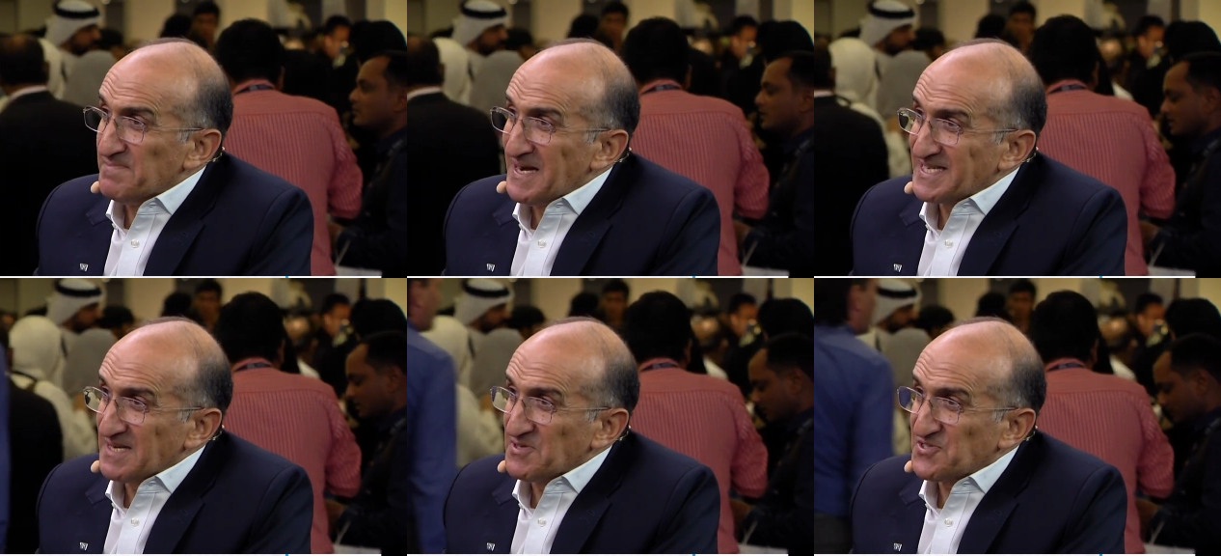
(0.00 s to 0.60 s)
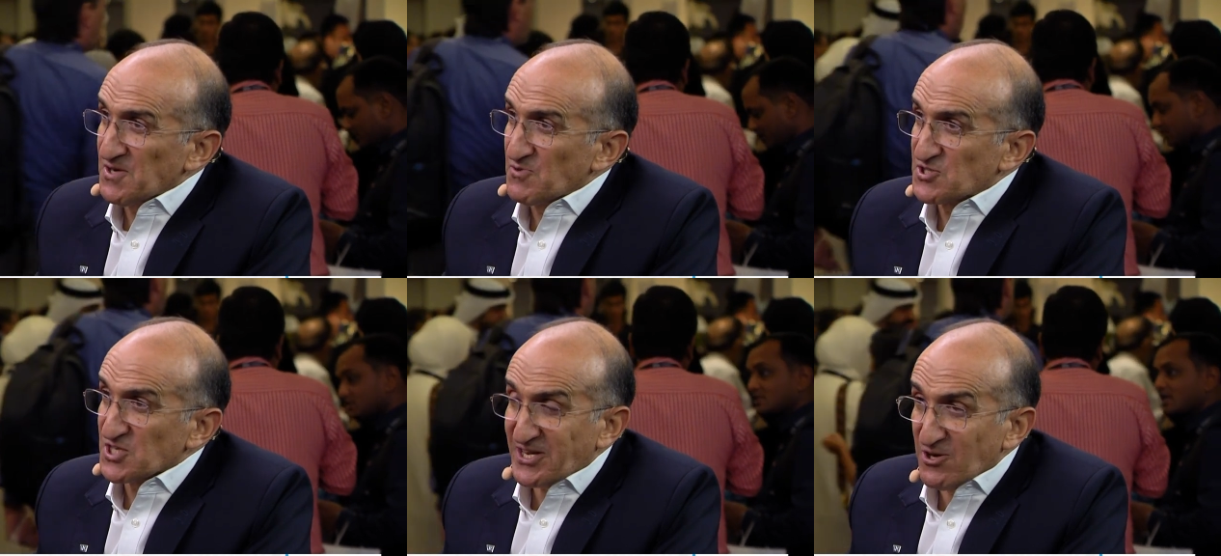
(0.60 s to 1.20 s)
Speaker 1: Bank ABC we
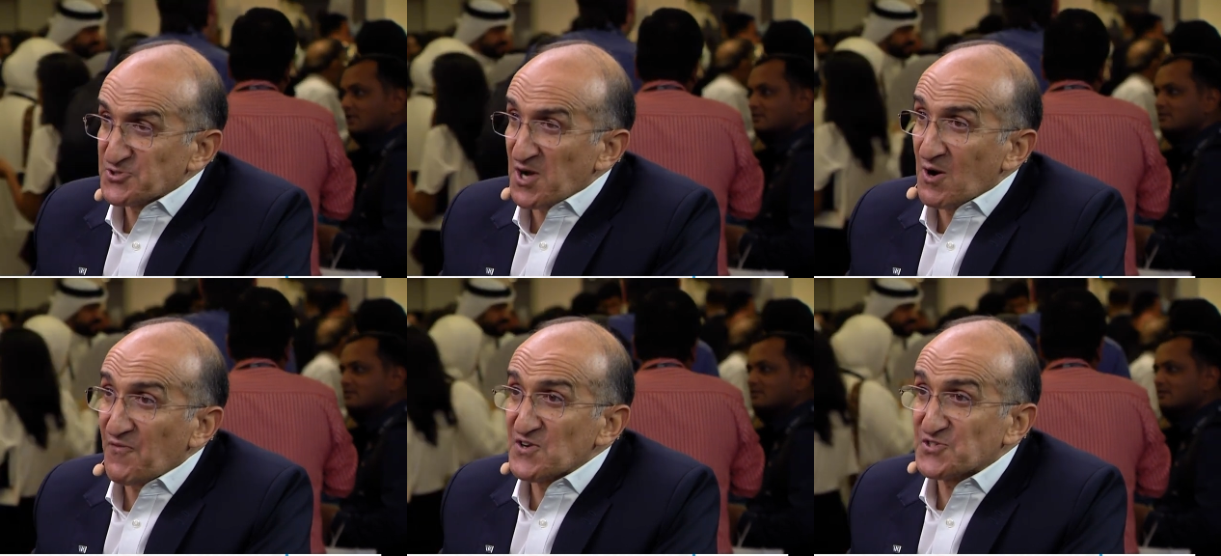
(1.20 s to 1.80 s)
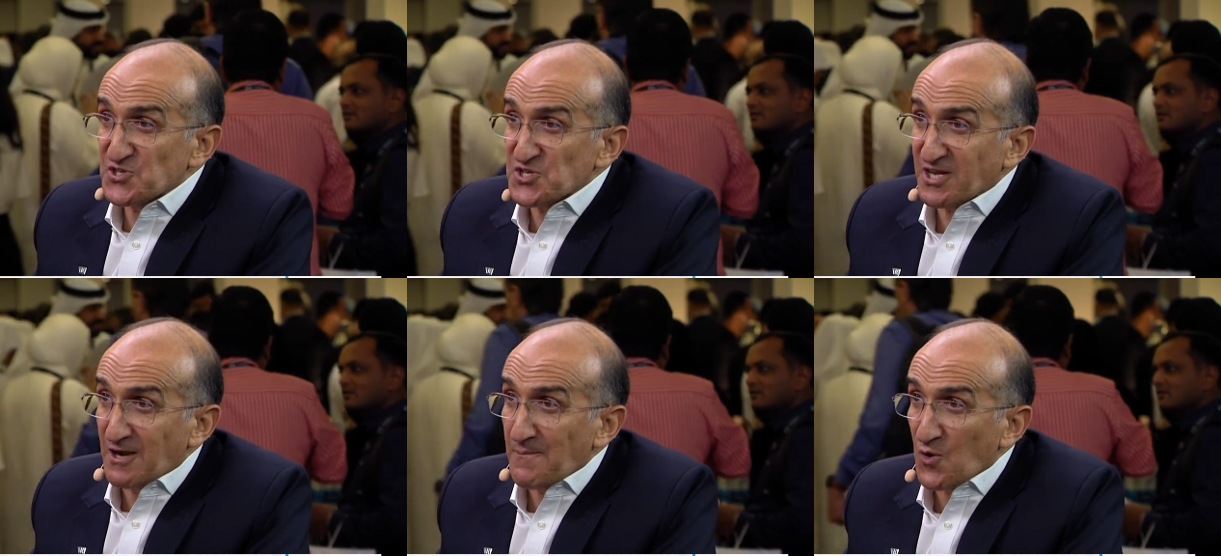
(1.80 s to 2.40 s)
just launched our first
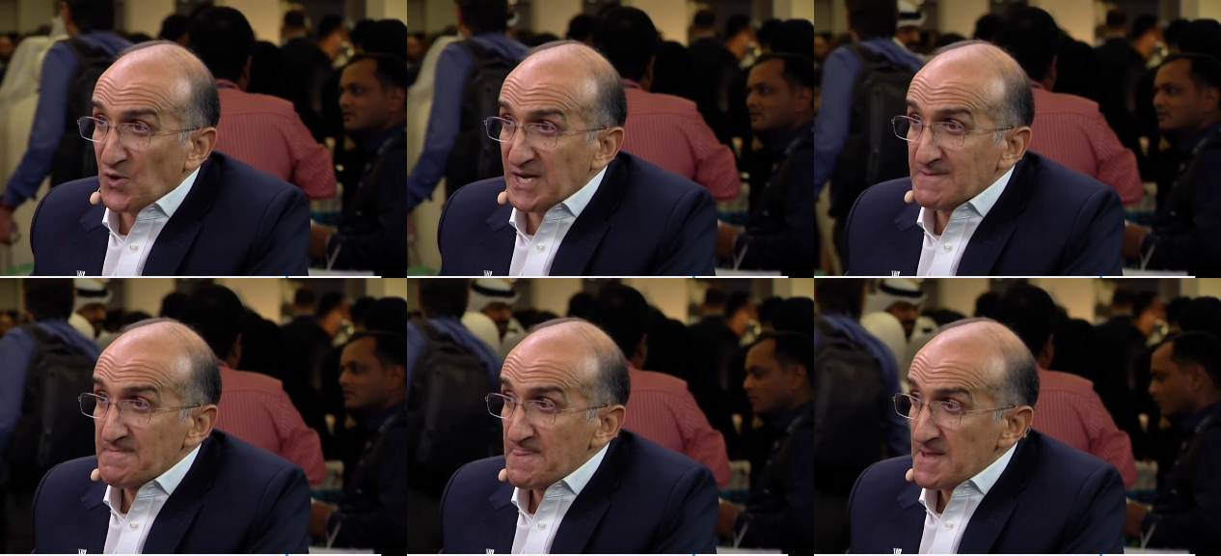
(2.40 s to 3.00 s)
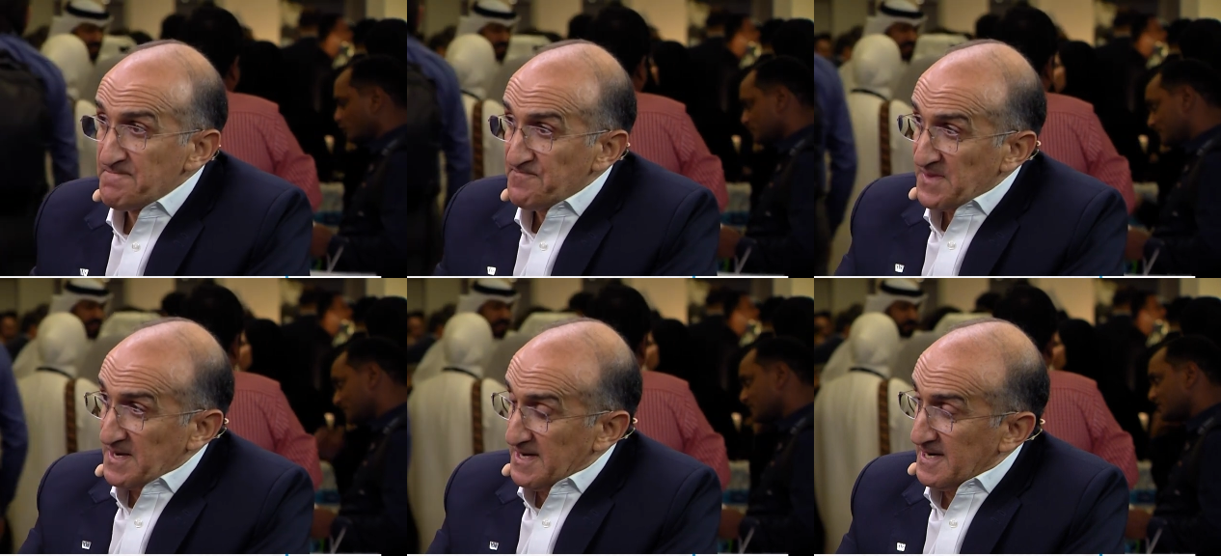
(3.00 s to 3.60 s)
digital employee.
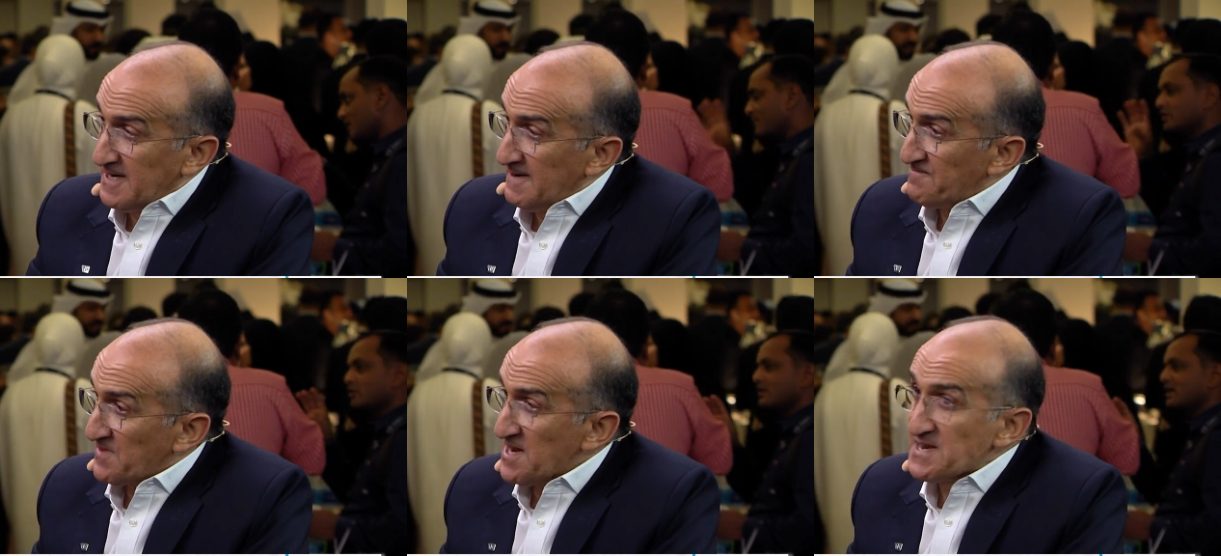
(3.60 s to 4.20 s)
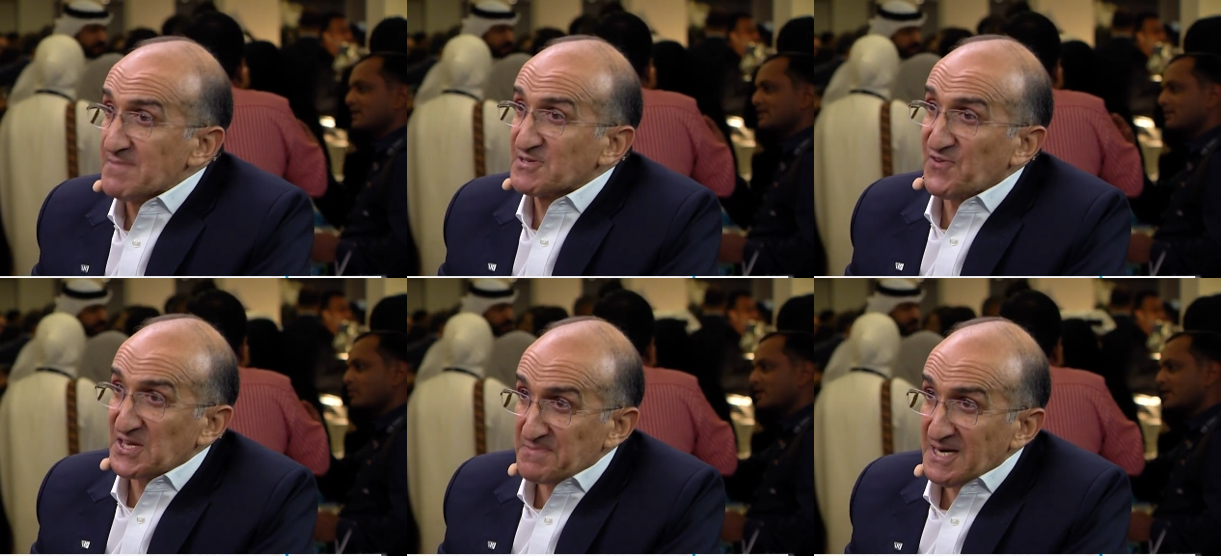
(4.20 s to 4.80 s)
Uh, her name is
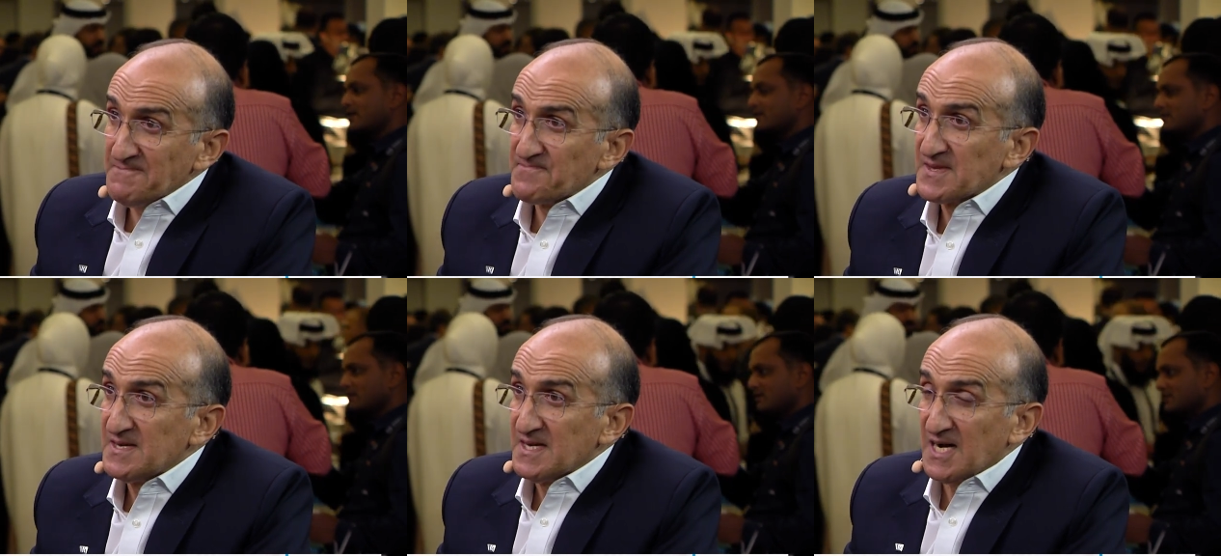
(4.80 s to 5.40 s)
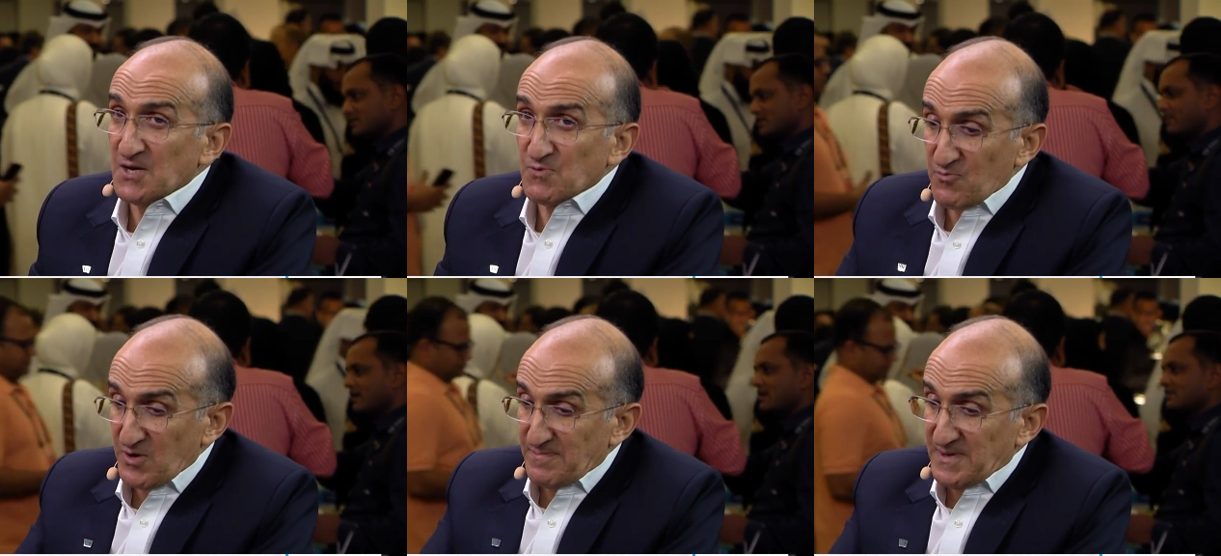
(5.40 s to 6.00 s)
Fatma, and we
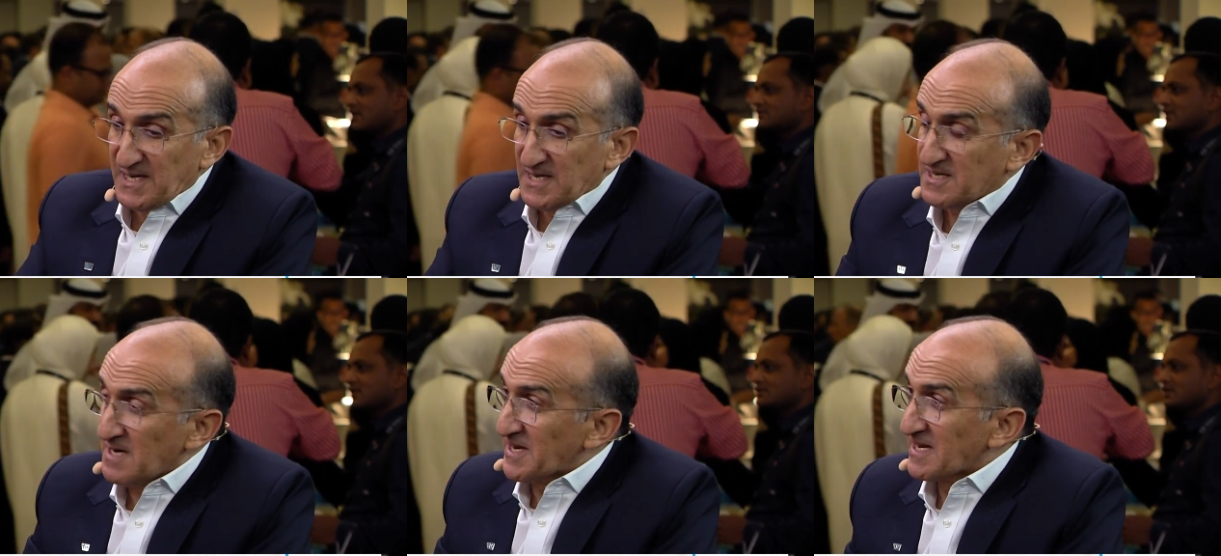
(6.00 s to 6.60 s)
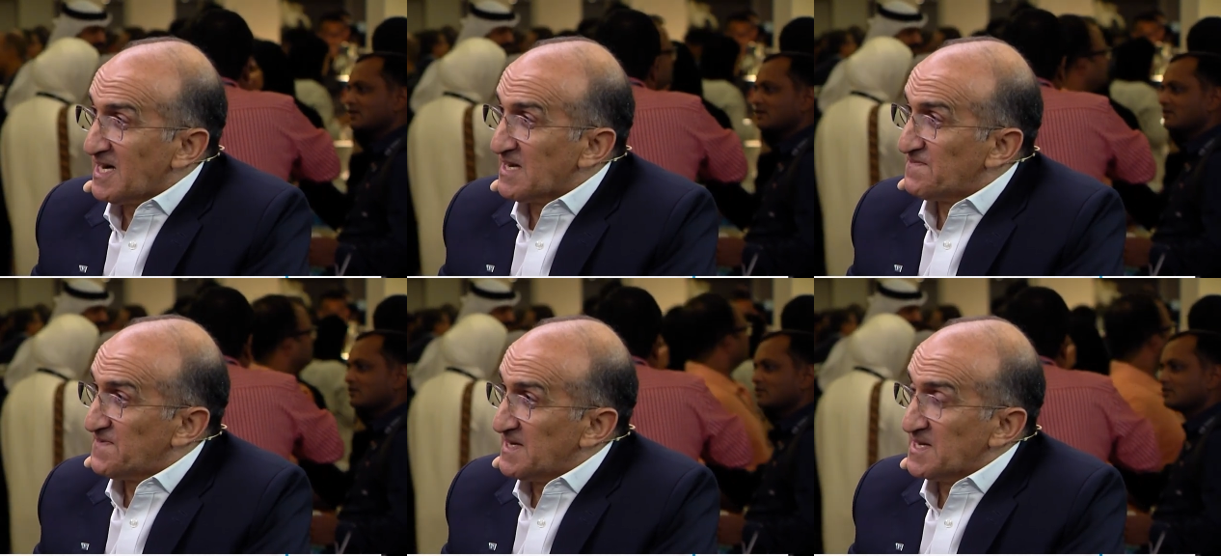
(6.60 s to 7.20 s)
will be coming
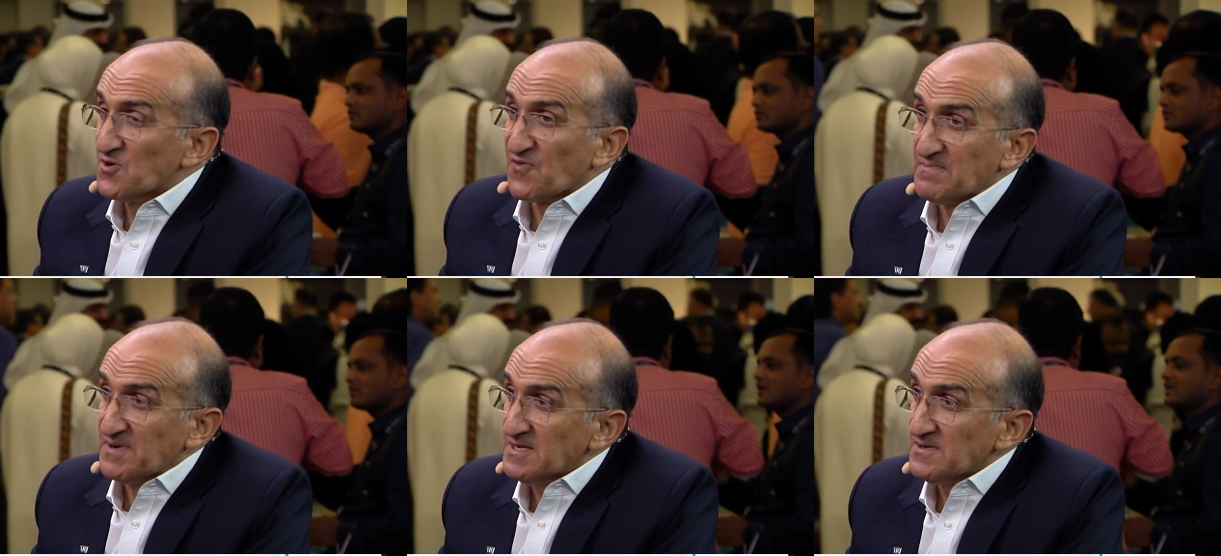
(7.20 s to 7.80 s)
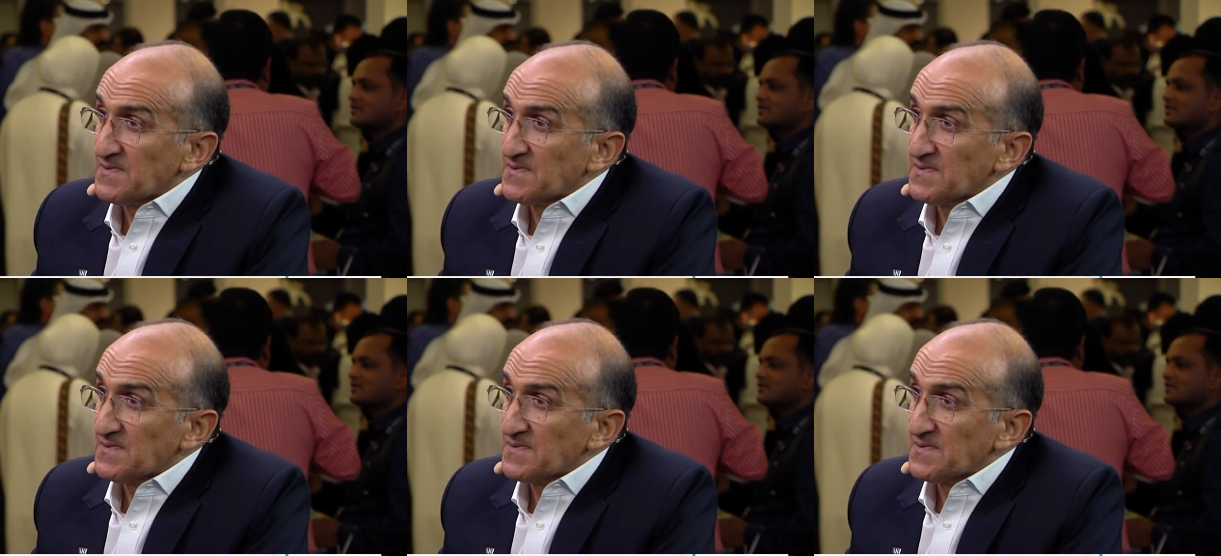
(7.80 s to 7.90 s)
live uh, in November.